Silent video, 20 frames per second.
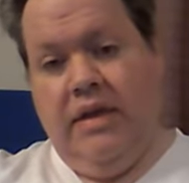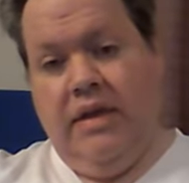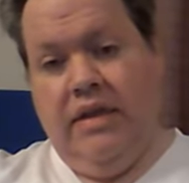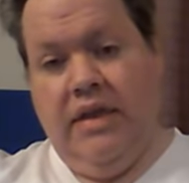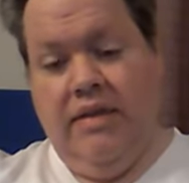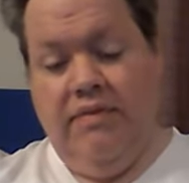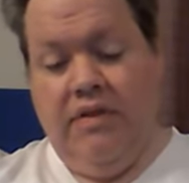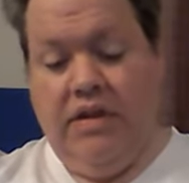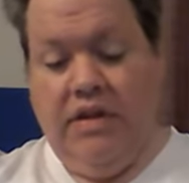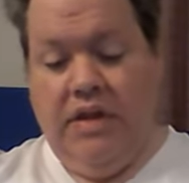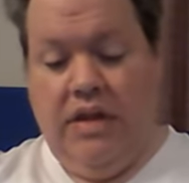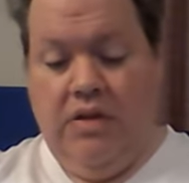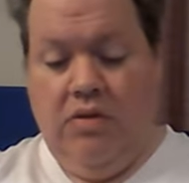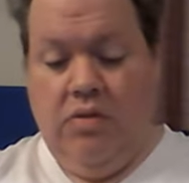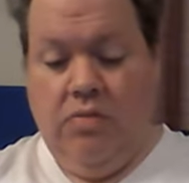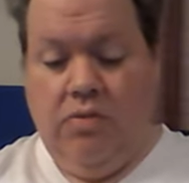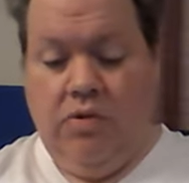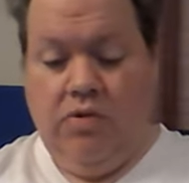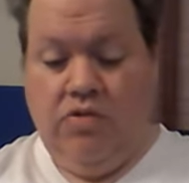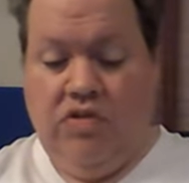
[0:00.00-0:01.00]
DVD
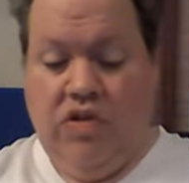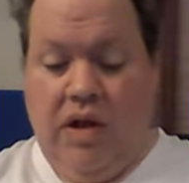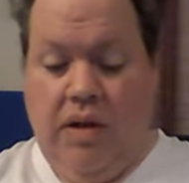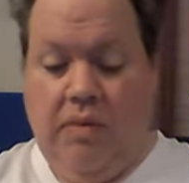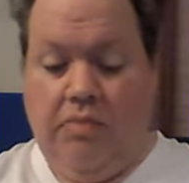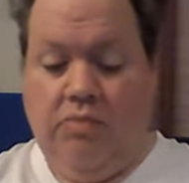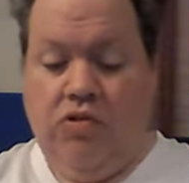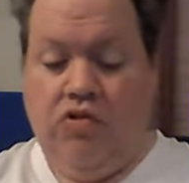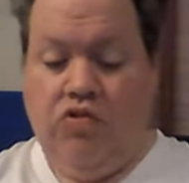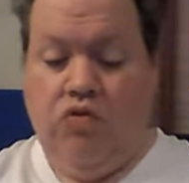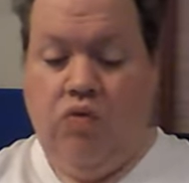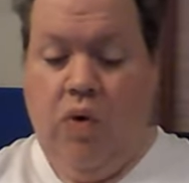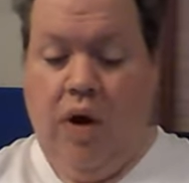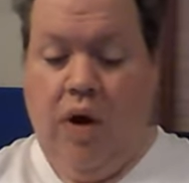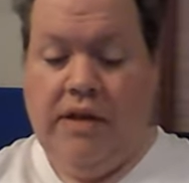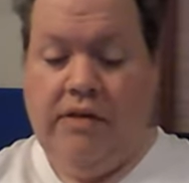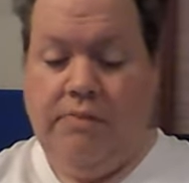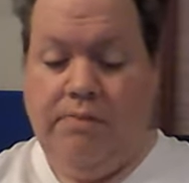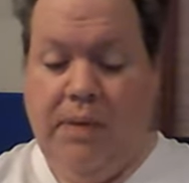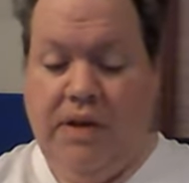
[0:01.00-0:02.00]
numerous times,
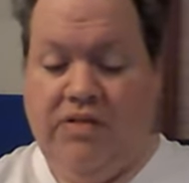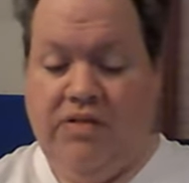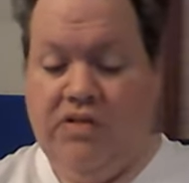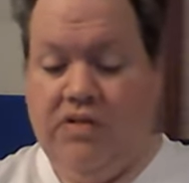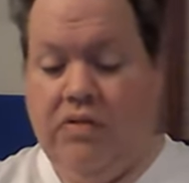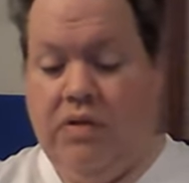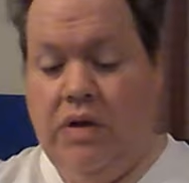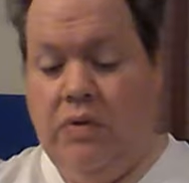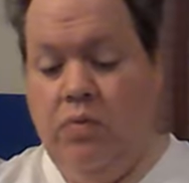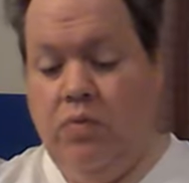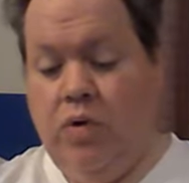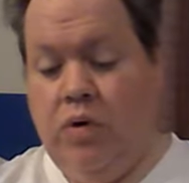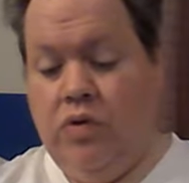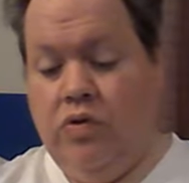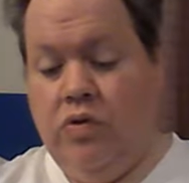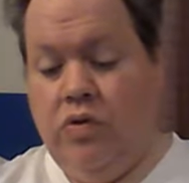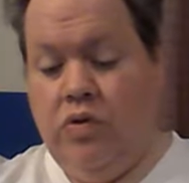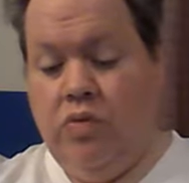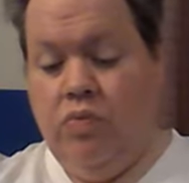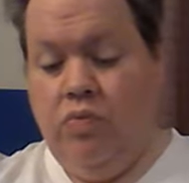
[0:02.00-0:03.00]
twice by Sony
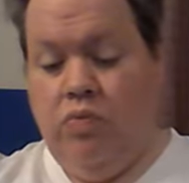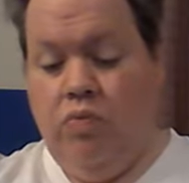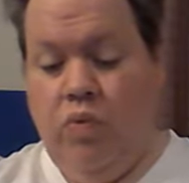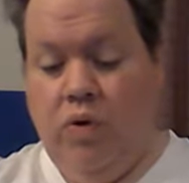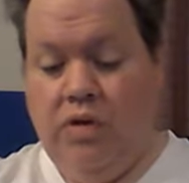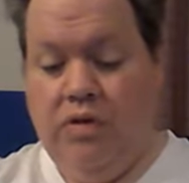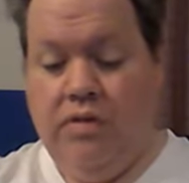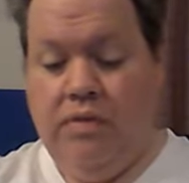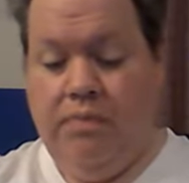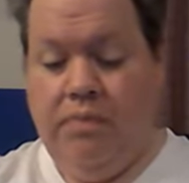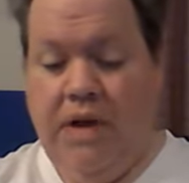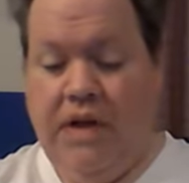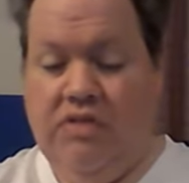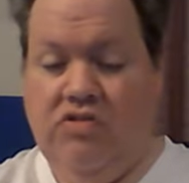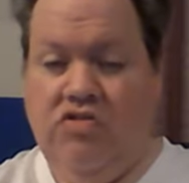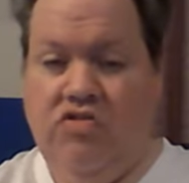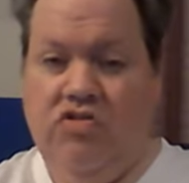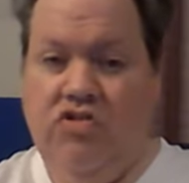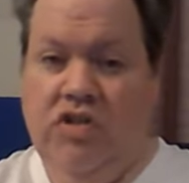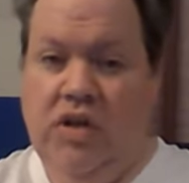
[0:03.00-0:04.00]
Wonder, once
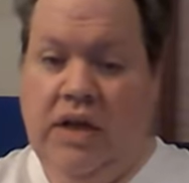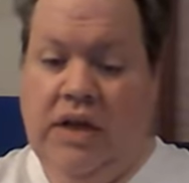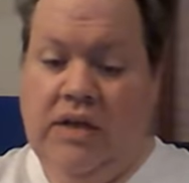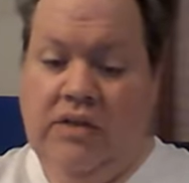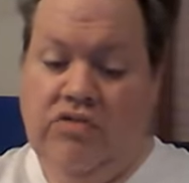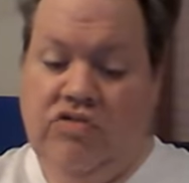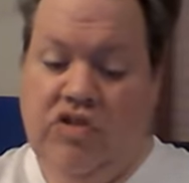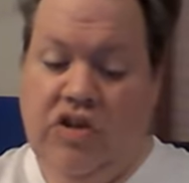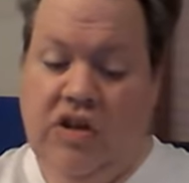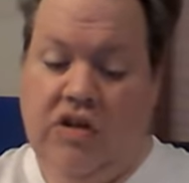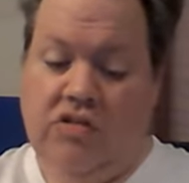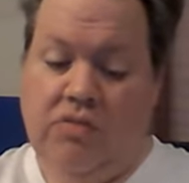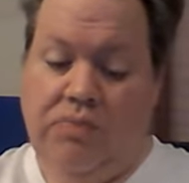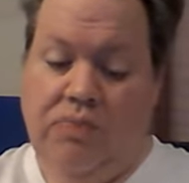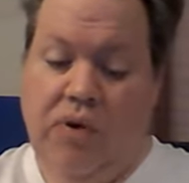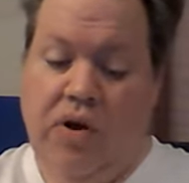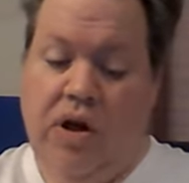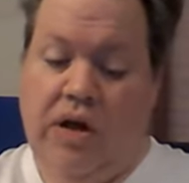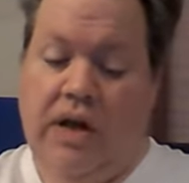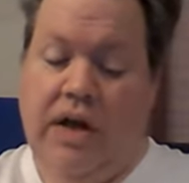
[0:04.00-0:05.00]
by Genius
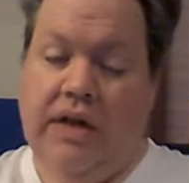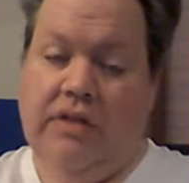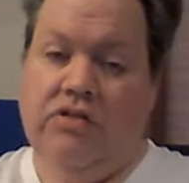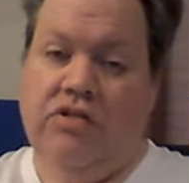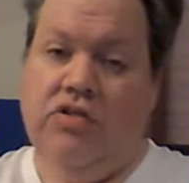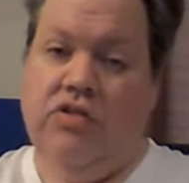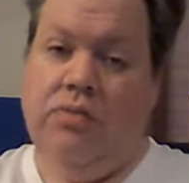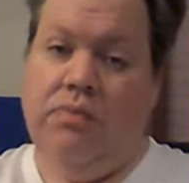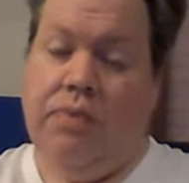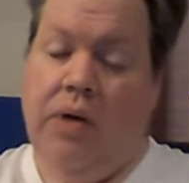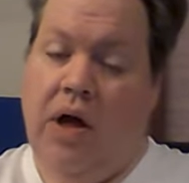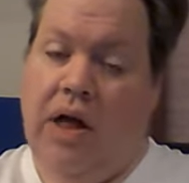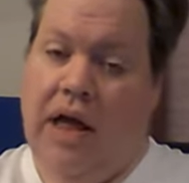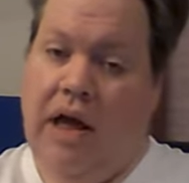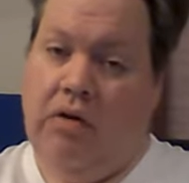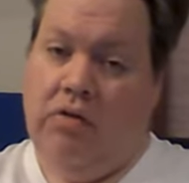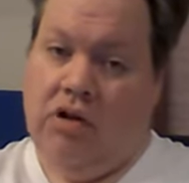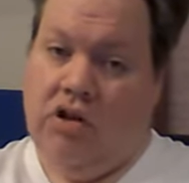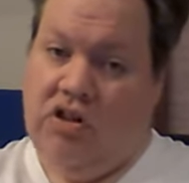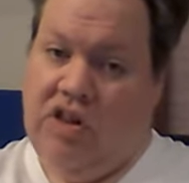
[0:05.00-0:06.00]
Products, who buy
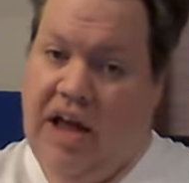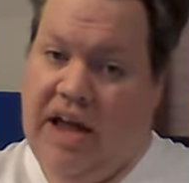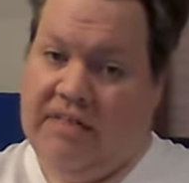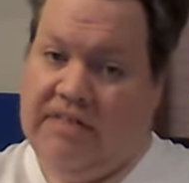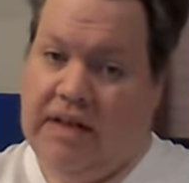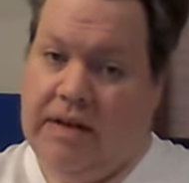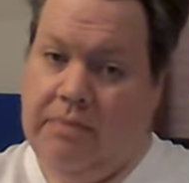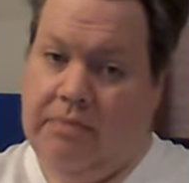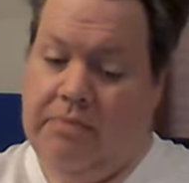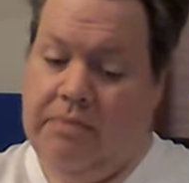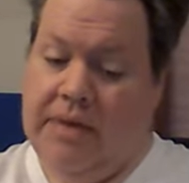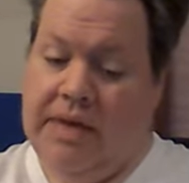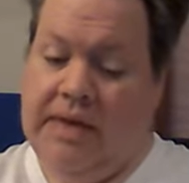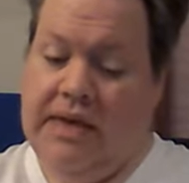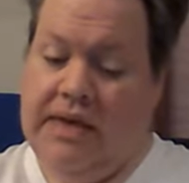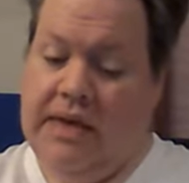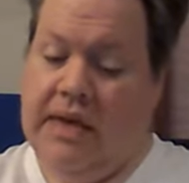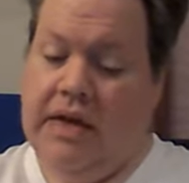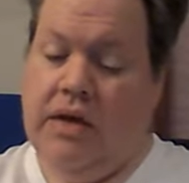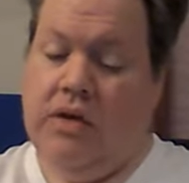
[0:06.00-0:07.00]
out Classic
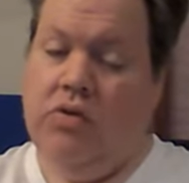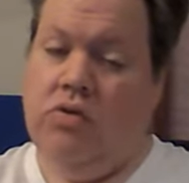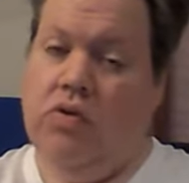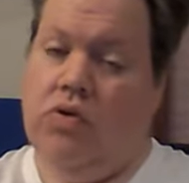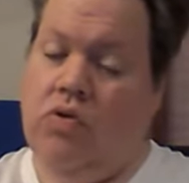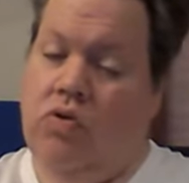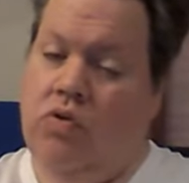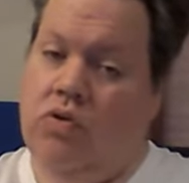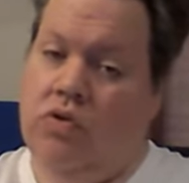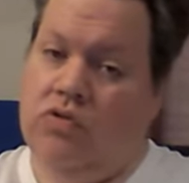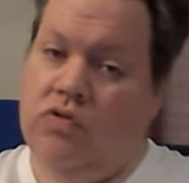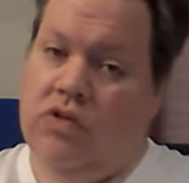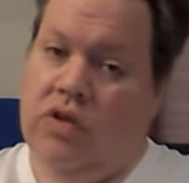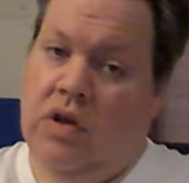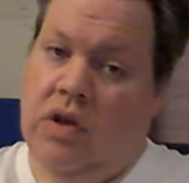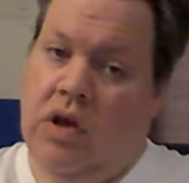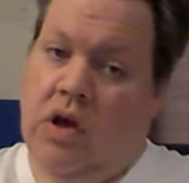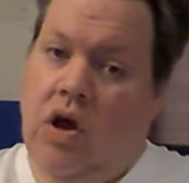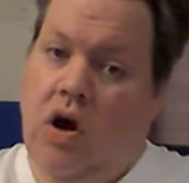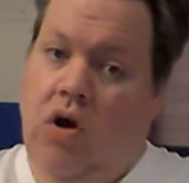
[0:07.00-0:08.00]
Media, who of course
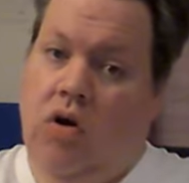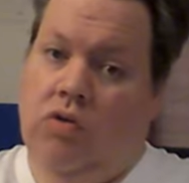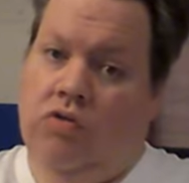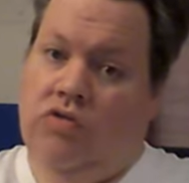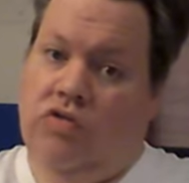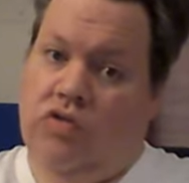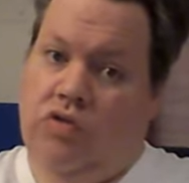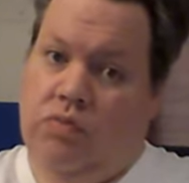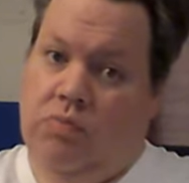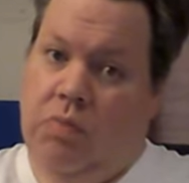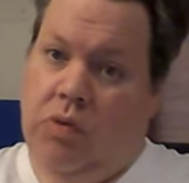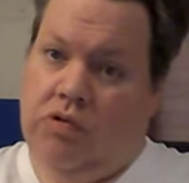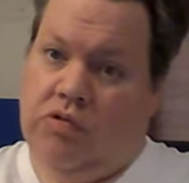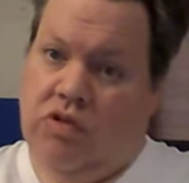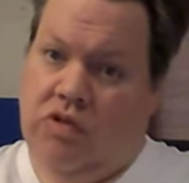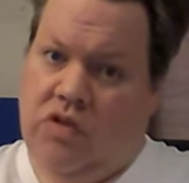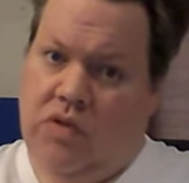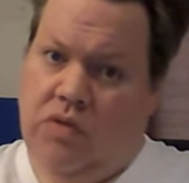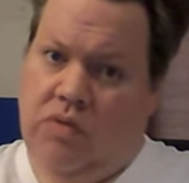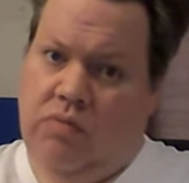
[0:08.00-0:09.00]
owns most
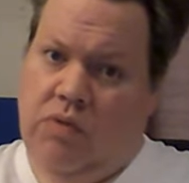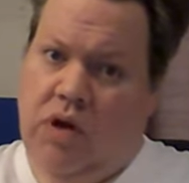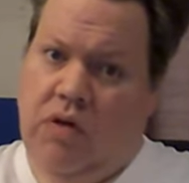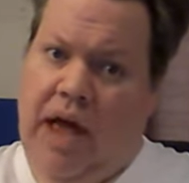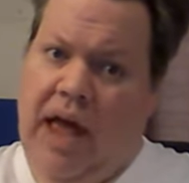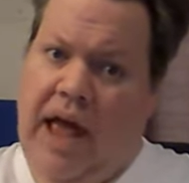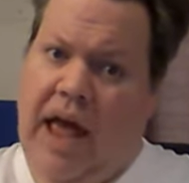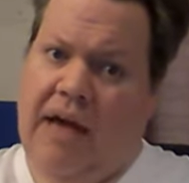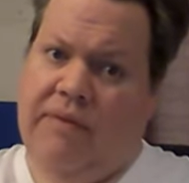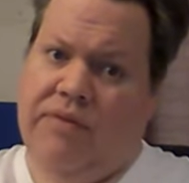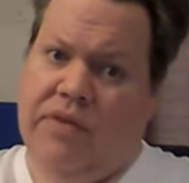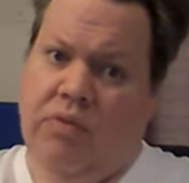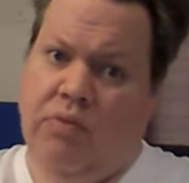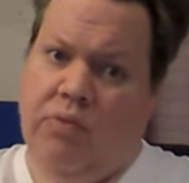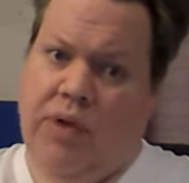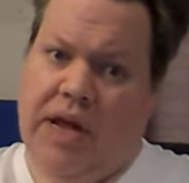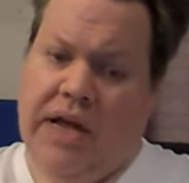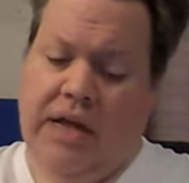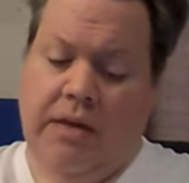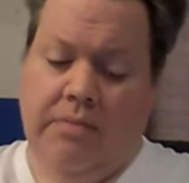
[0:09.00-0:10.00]
of the, well, half of the
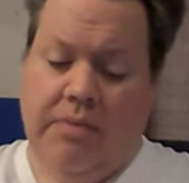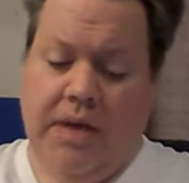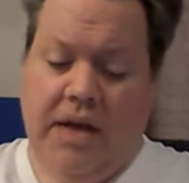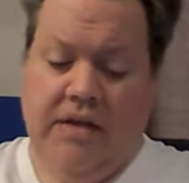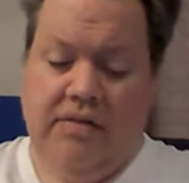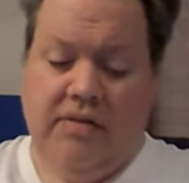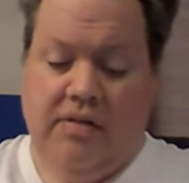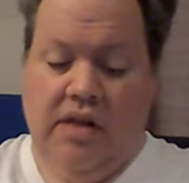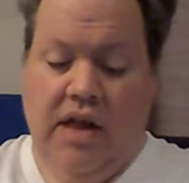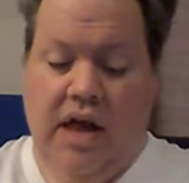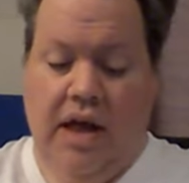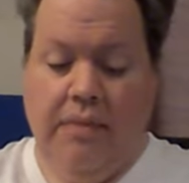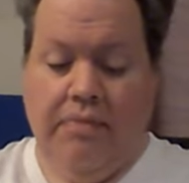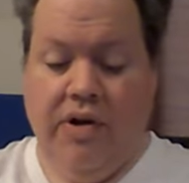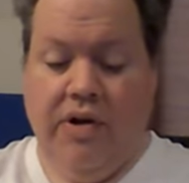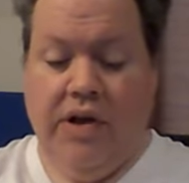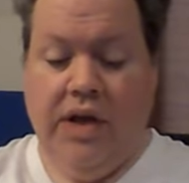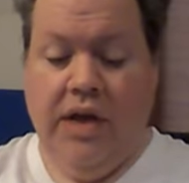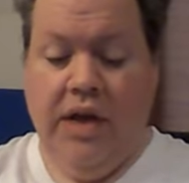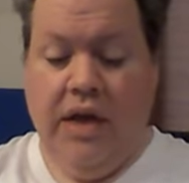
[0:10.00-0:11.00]
Rankin Bass
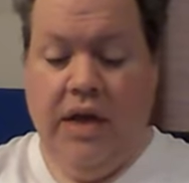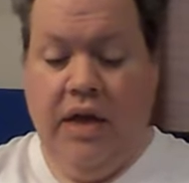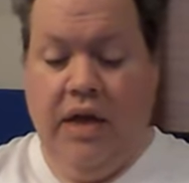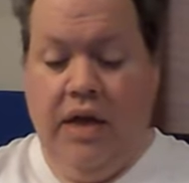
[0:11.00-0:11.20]
library,